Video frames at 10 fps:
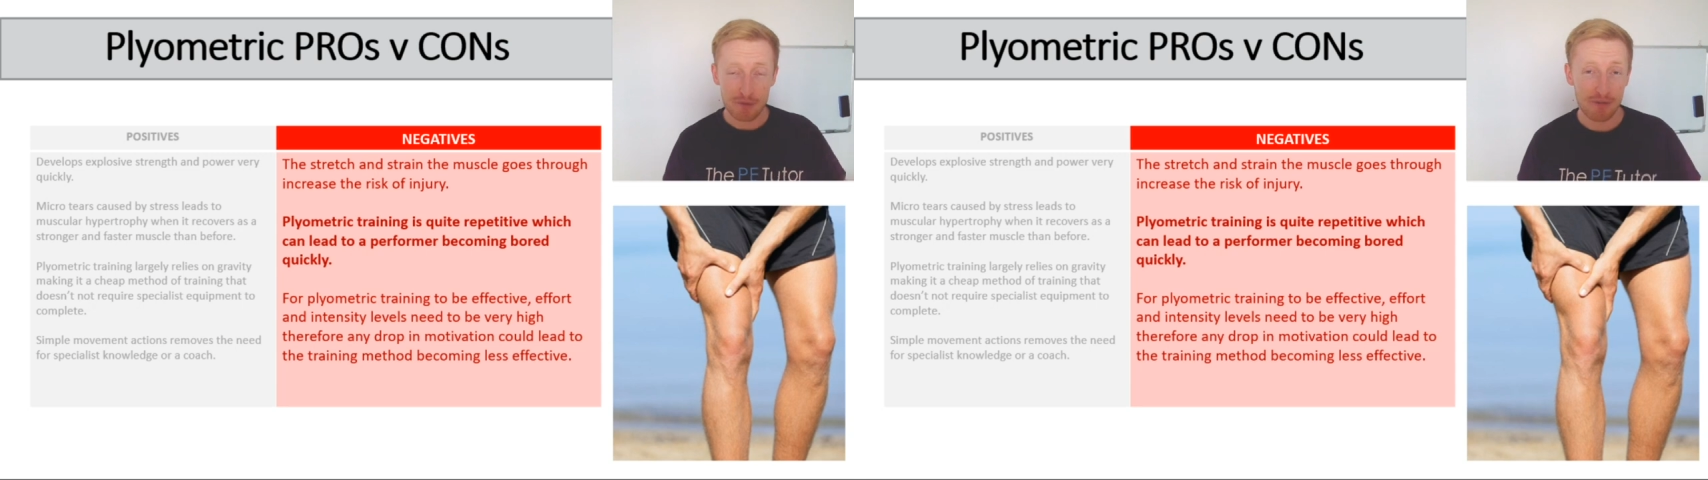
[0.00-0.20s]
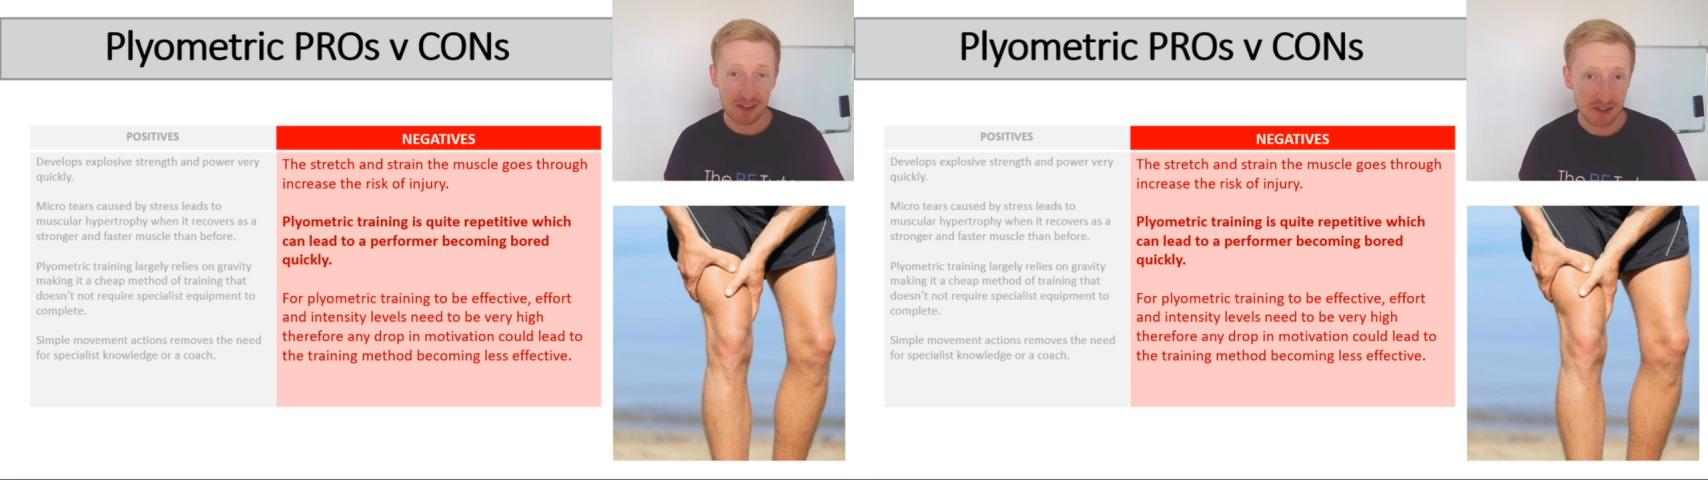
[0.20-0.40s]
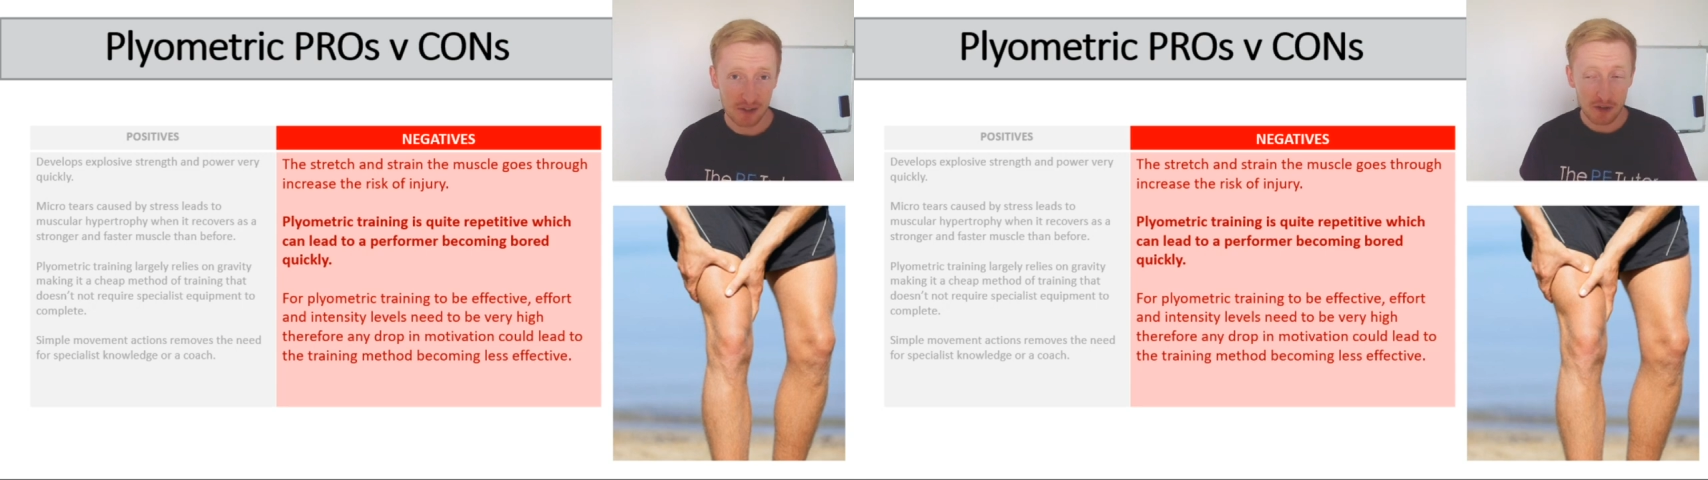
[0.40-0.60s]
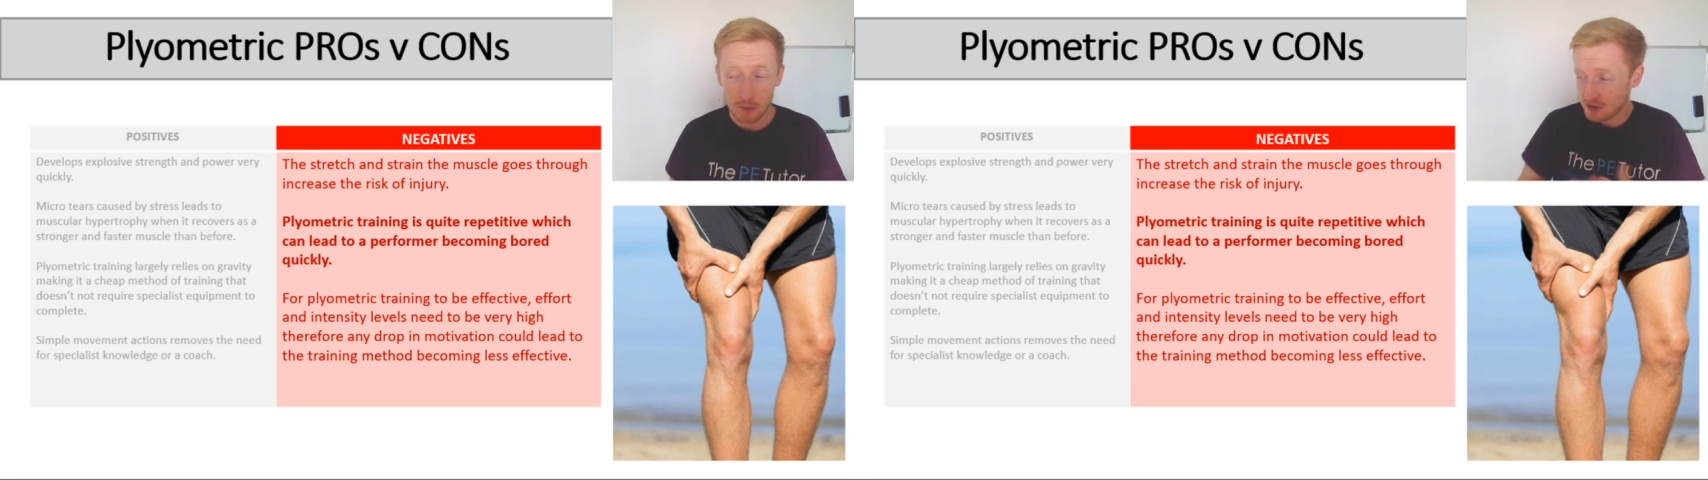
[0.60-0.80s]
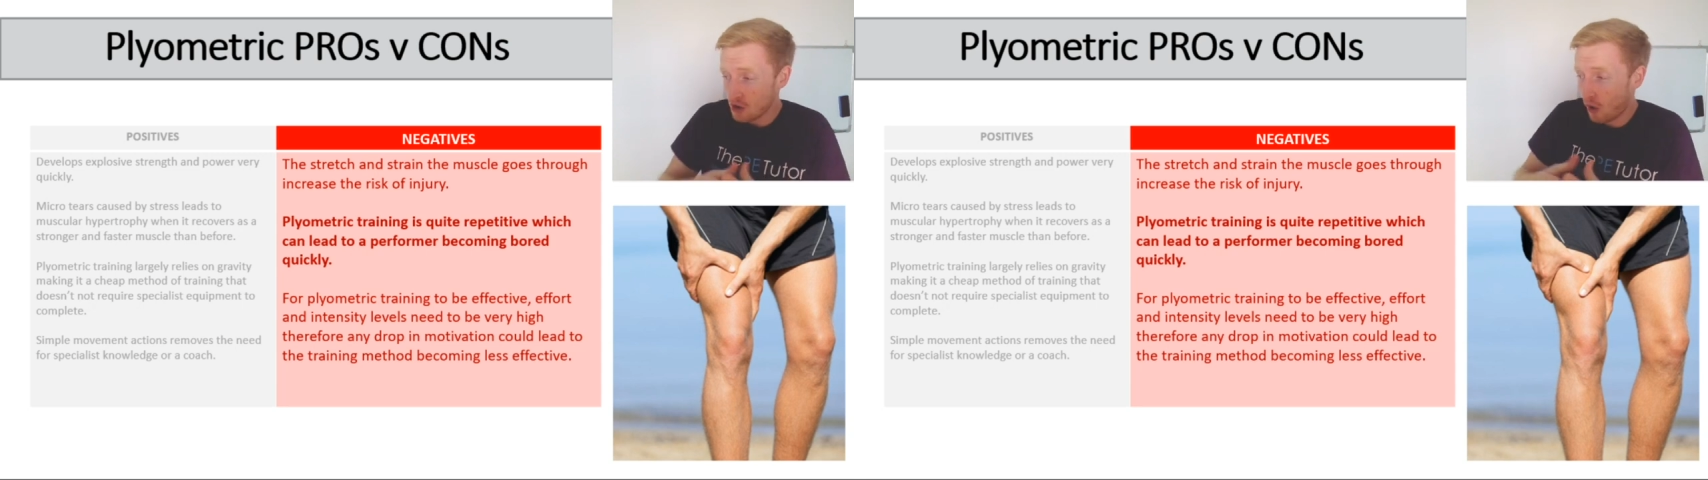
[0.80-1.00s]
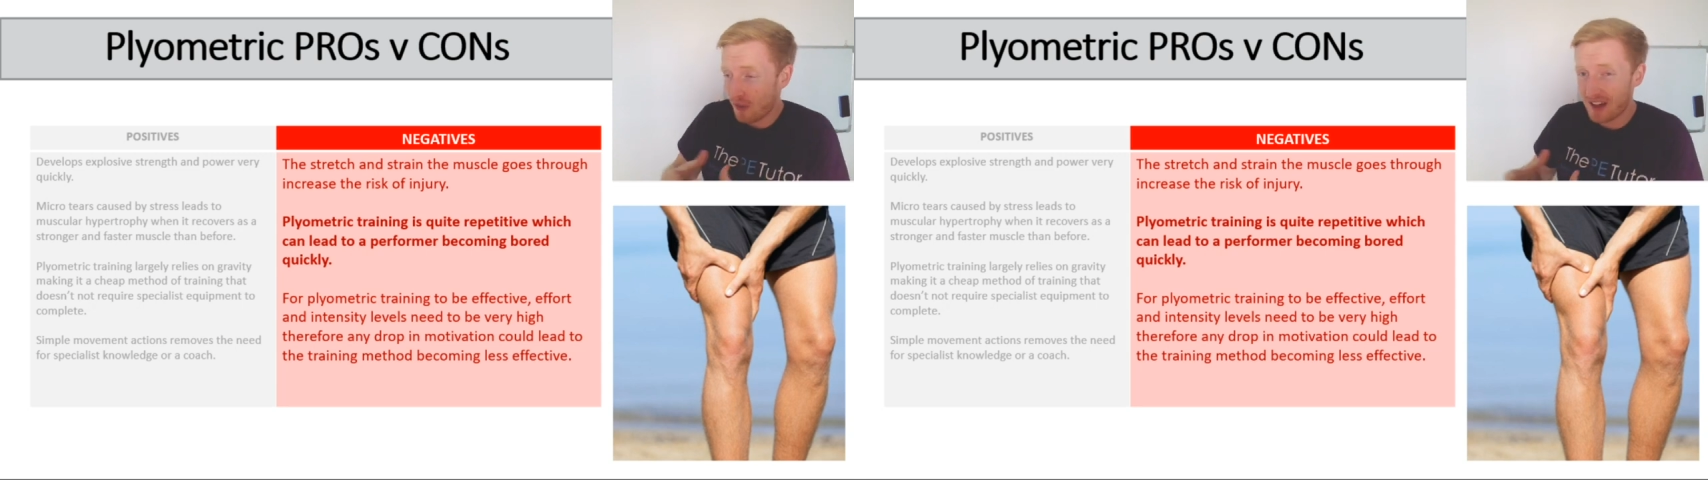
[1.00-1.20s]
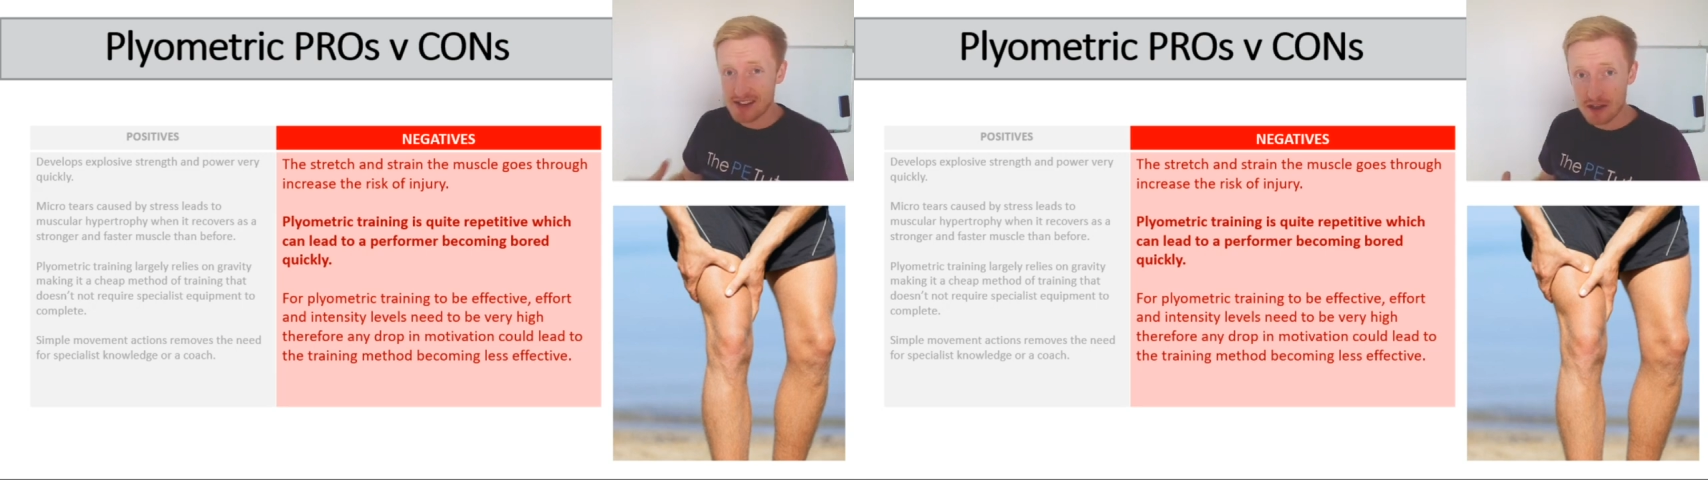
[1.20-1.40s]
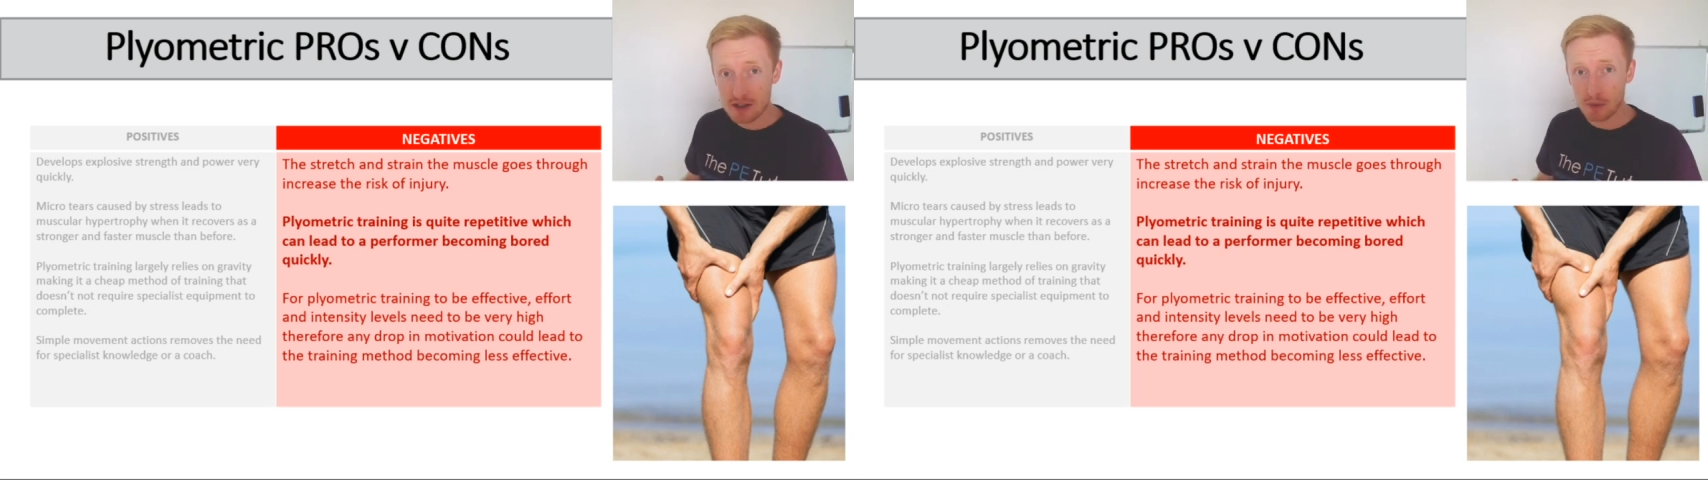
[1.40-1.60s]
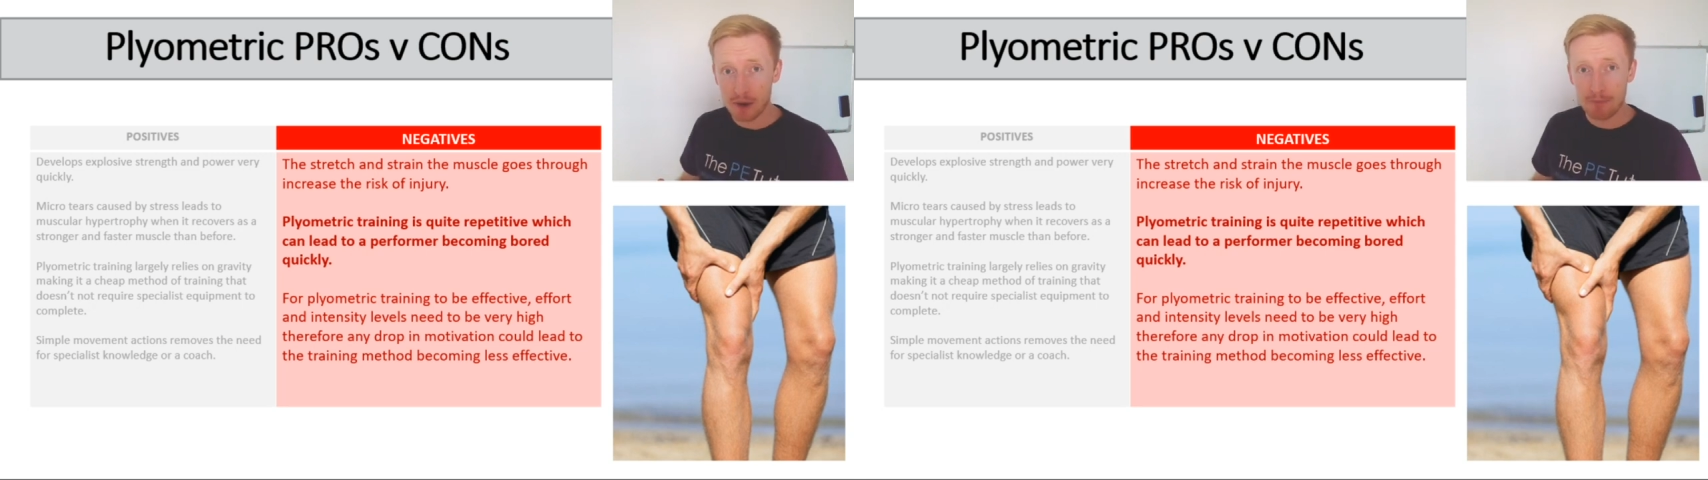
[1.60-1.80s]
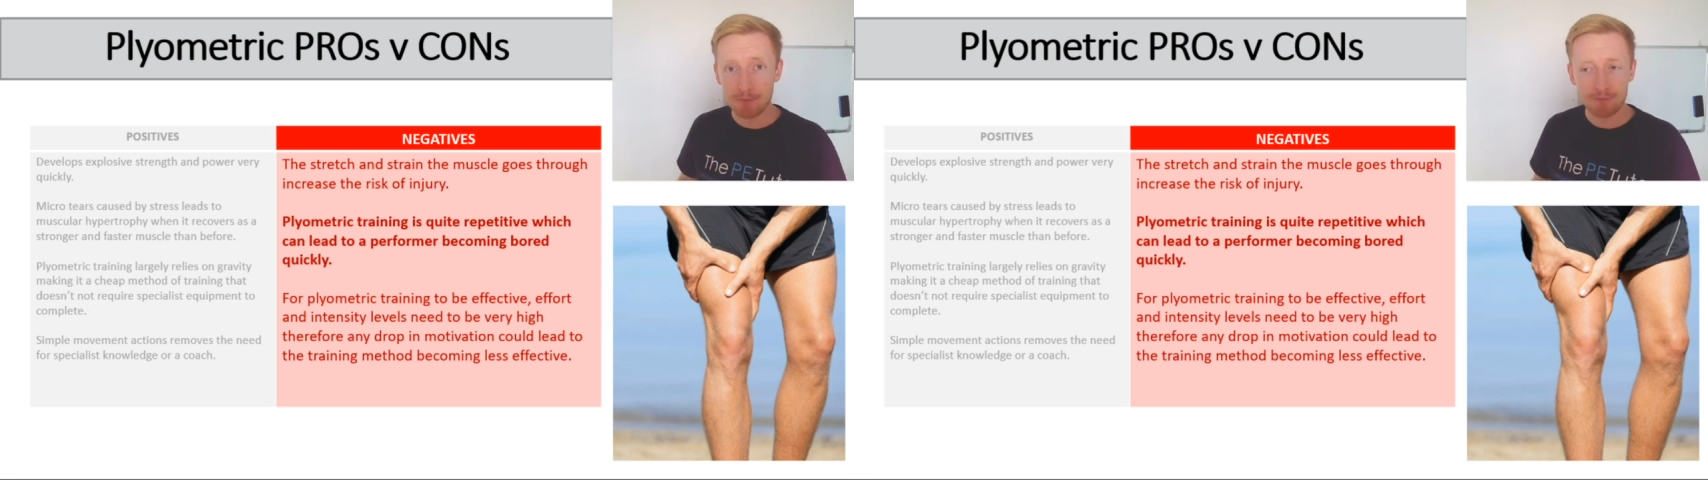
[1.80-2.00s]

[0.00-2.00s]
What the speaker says: fussed, if someone's not that into it,